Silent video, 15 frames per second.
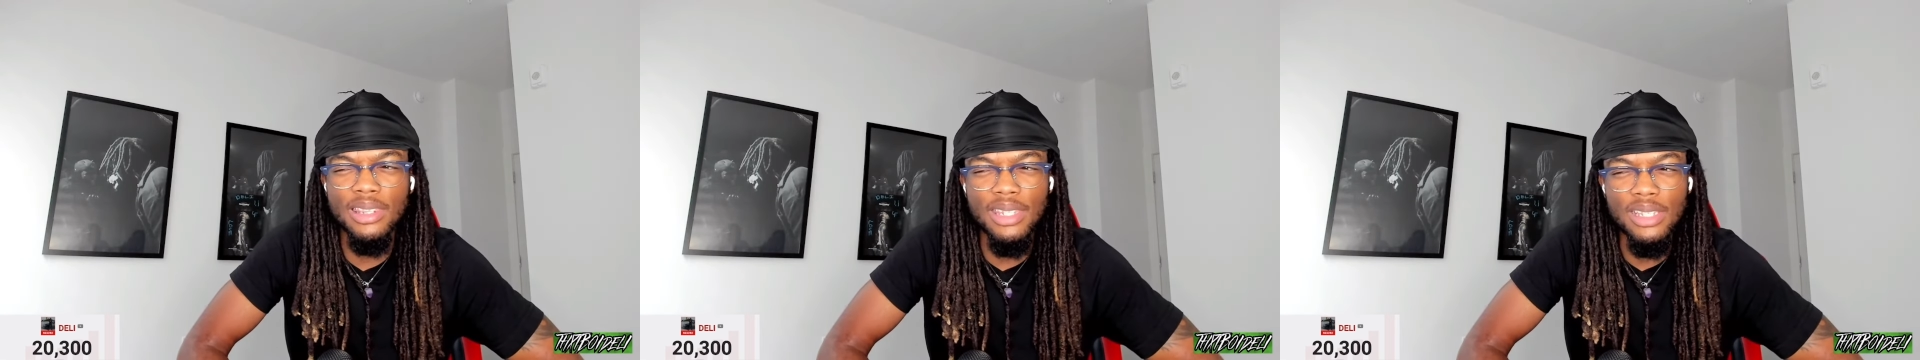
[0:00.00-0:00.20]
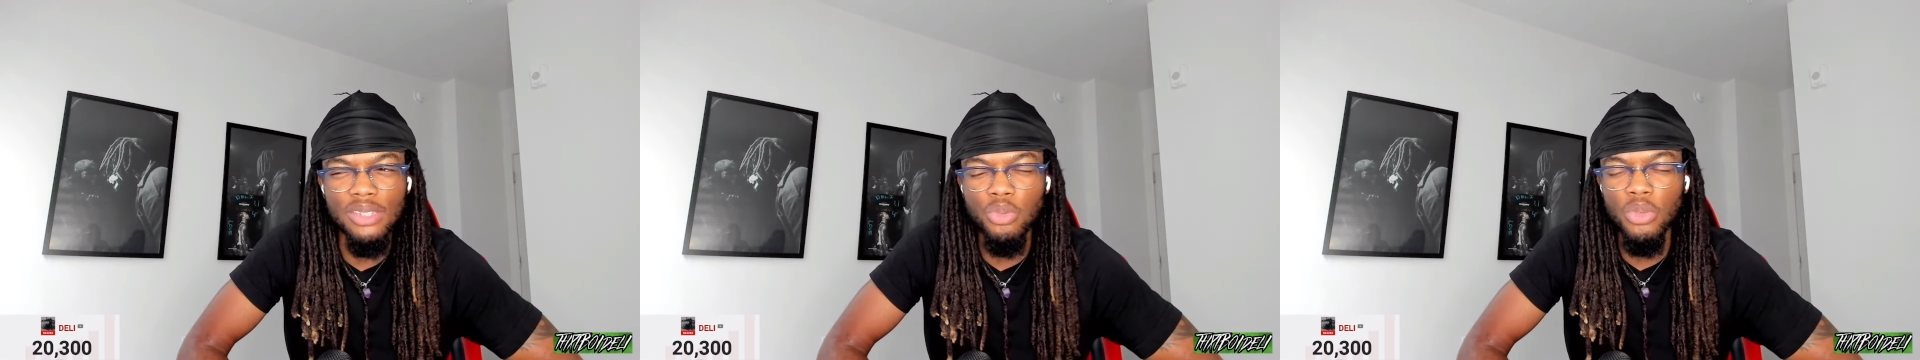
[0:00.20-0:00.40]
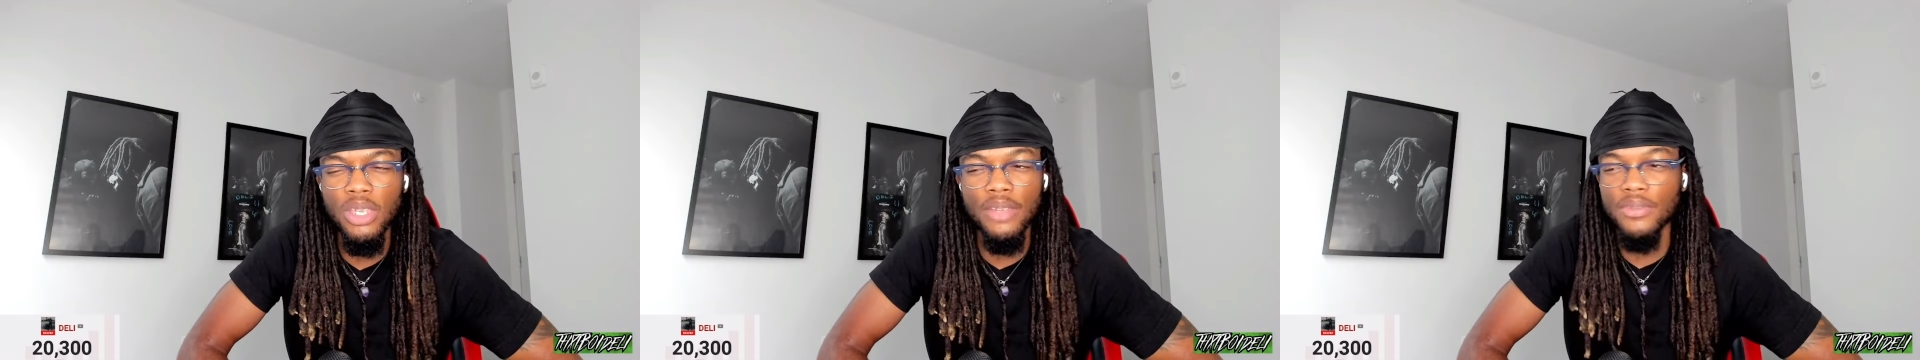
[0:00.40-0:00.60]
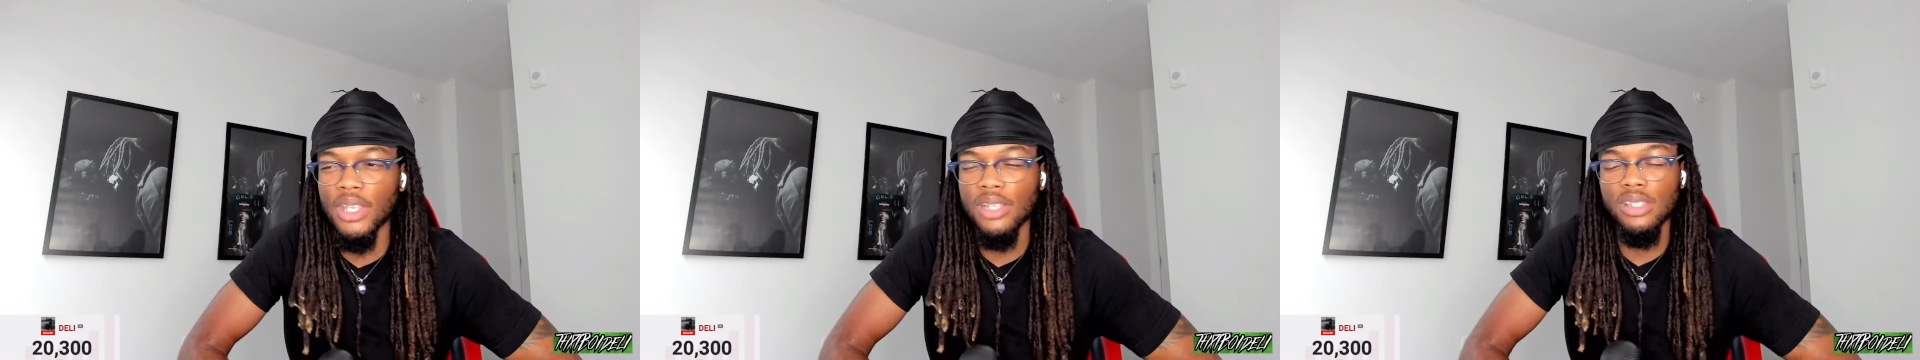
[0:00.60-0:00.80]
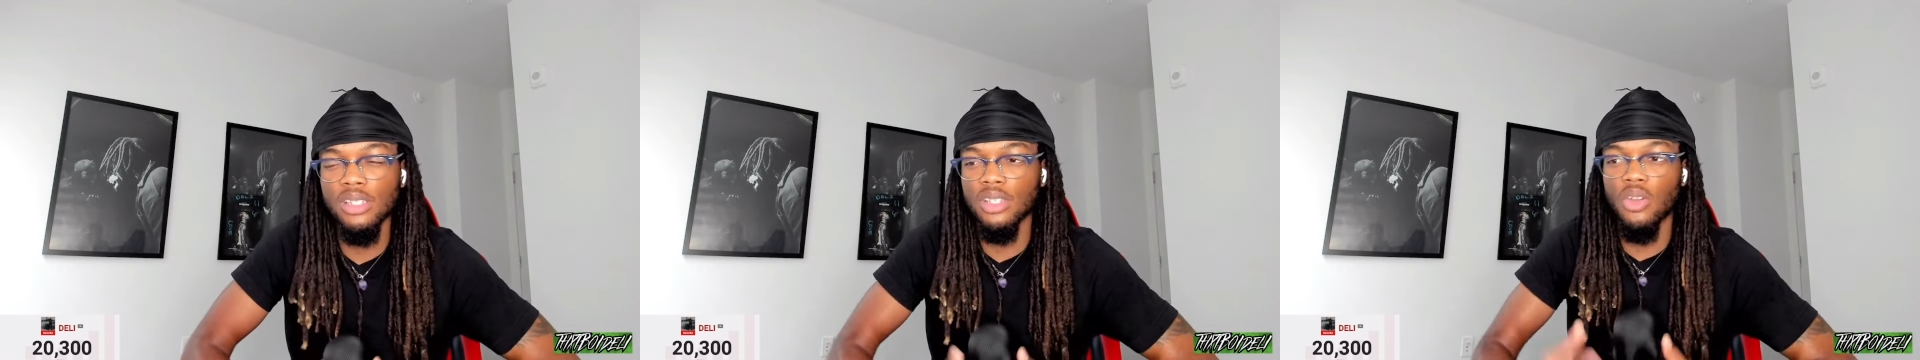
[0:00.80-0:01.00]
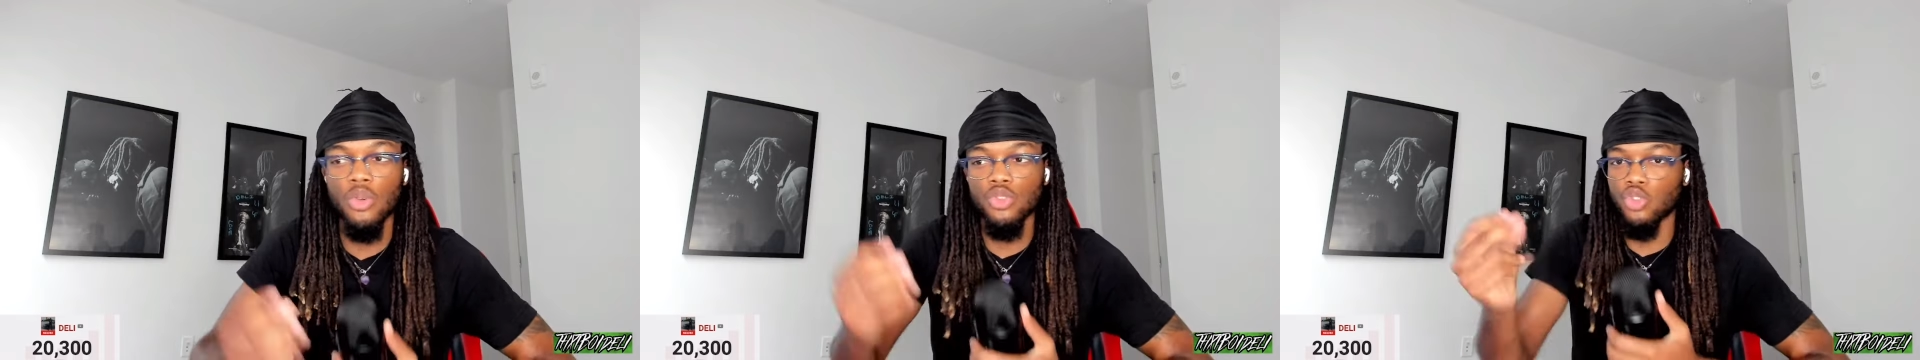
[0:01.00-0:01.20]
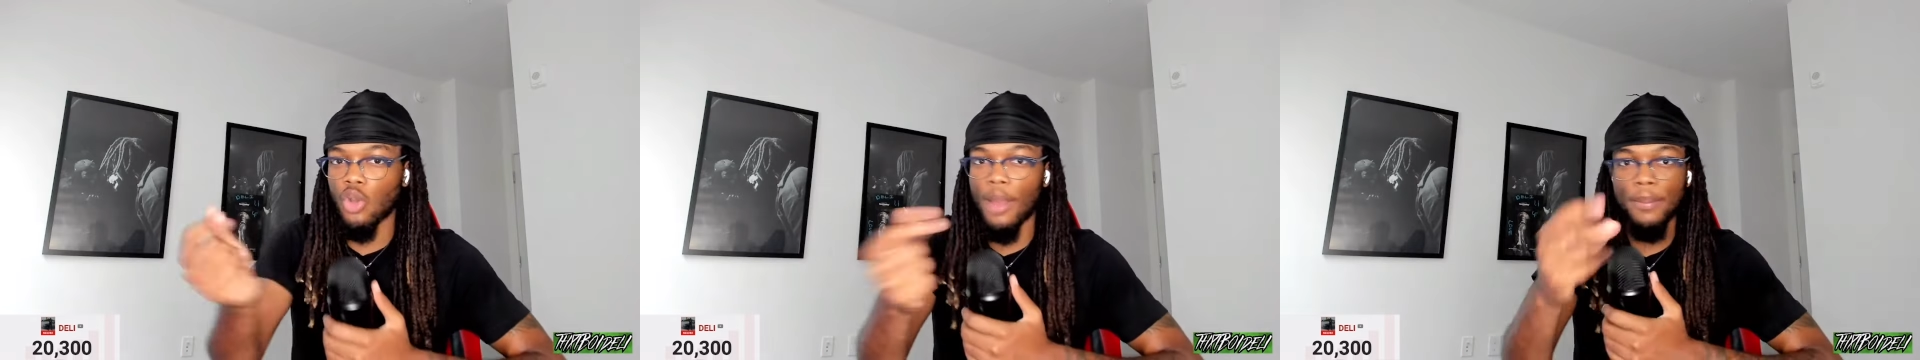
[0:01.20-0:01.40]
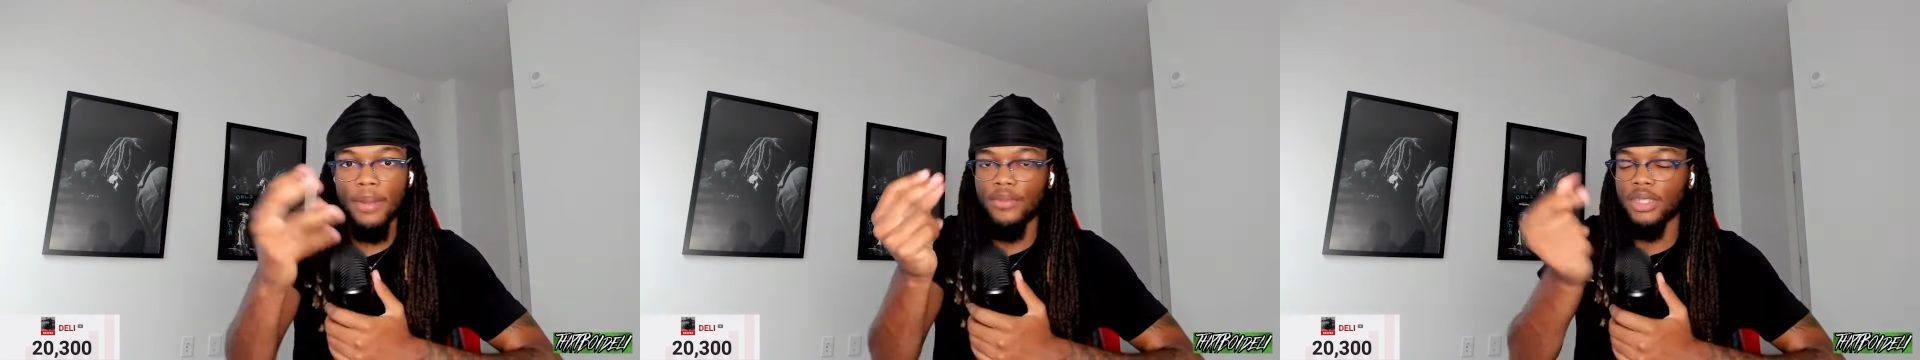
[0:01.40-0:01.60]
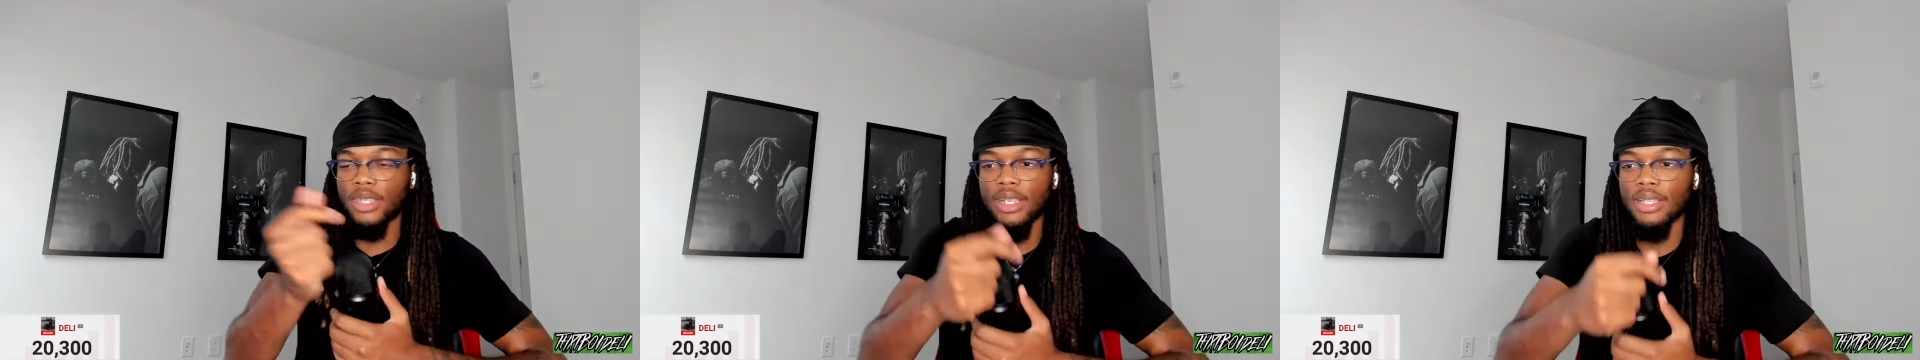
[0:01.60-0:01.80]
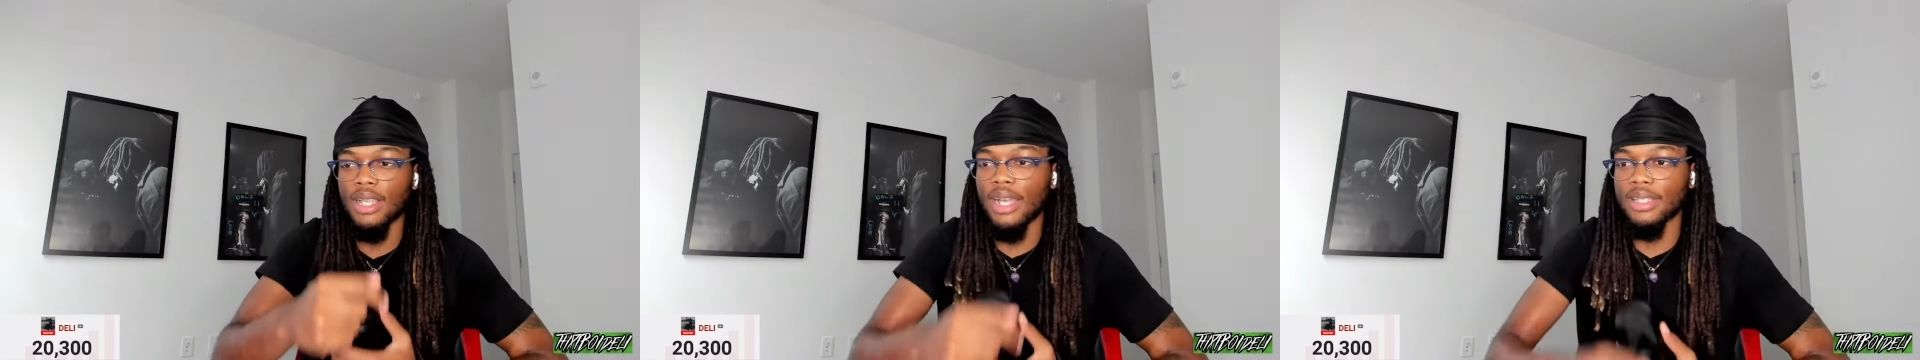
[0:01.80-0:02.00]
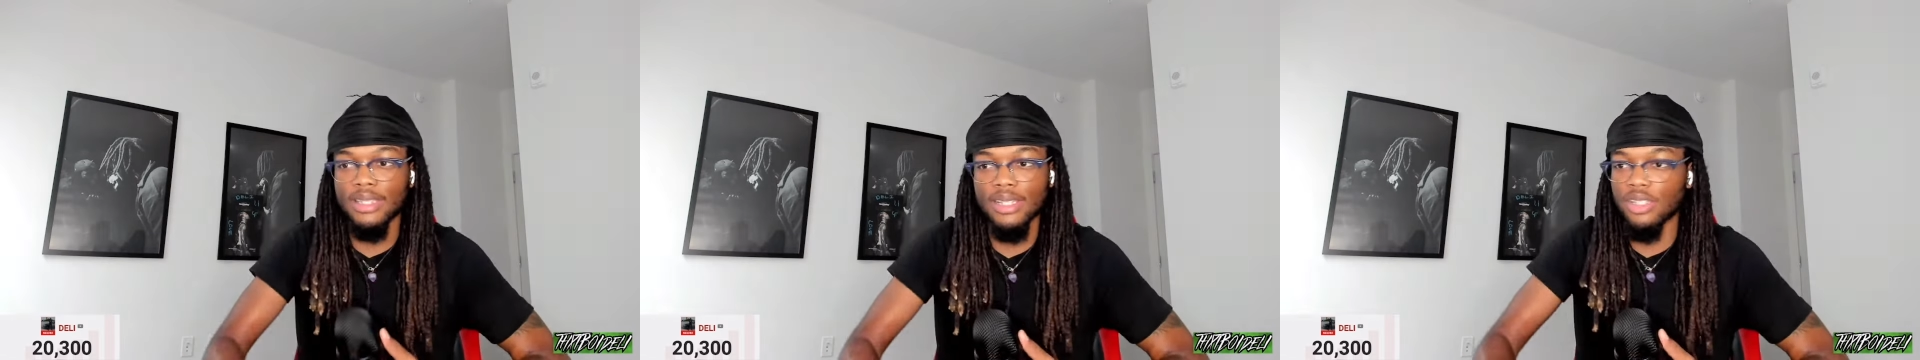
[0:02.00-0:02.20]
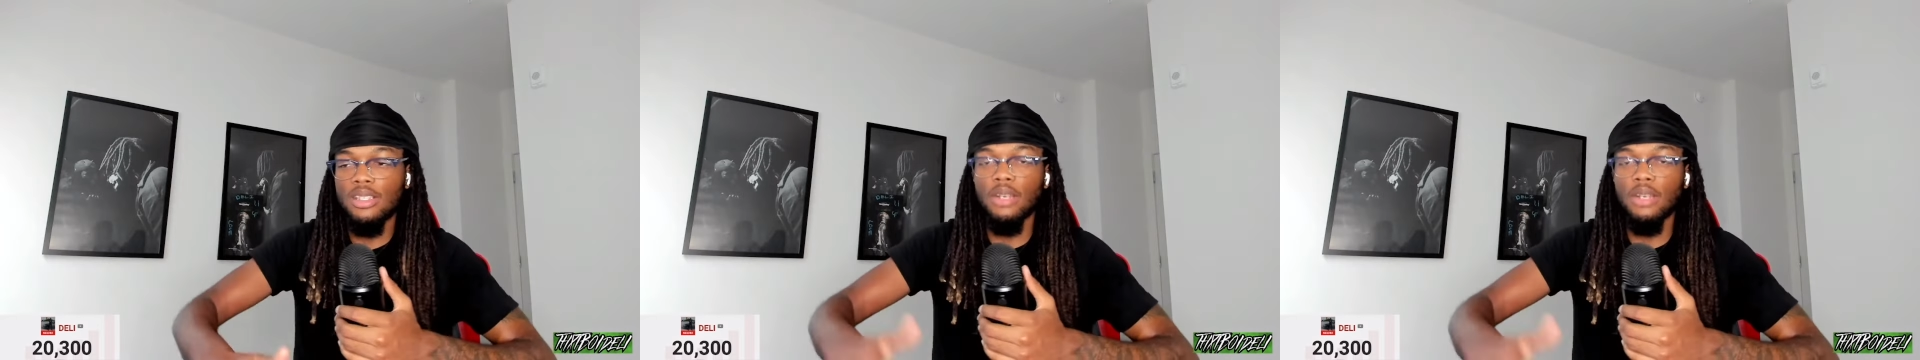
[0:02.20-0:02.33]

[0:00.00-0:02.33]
this week, if they just going to drop everything like this.